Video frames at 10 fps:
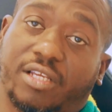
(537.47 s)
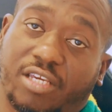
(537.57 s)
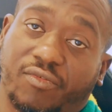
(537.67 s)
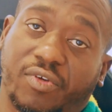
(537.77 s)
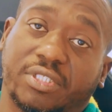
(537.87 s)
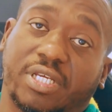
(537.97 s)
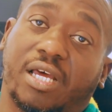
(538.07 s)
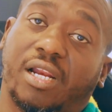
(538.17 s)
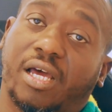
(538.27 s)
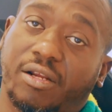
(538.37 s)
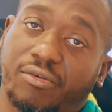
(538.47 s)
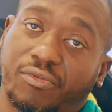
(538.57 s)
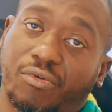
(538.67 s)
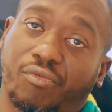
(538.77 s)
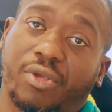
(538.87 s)
to give us a lot
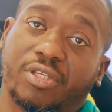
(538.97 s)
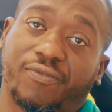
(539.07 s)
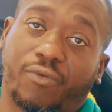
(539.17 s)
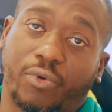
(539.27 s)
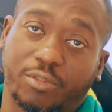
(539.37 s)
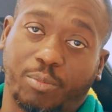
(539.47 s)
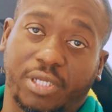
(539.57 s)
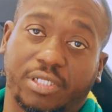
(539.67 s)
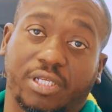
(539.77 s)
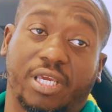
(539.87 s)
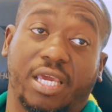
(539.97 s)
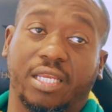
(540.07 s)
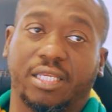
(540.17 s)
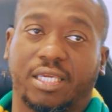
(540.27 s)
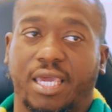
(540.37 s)
of reinforcement
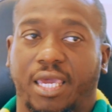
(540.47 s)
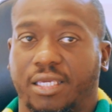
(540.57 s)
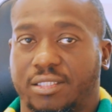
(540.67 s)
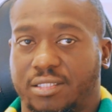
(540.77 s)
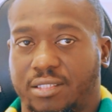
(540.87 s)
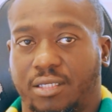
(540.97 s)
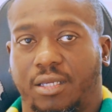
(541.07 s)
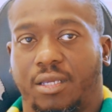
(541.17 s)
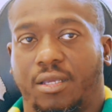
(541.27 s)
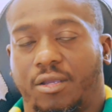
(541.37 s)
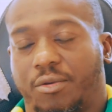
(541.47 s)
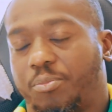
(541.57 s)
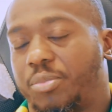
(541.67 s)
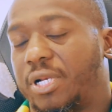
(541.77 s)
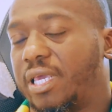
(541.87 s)
in case
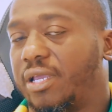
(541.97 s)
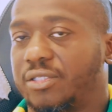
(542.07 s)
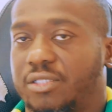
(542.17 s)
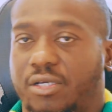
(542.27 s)
players are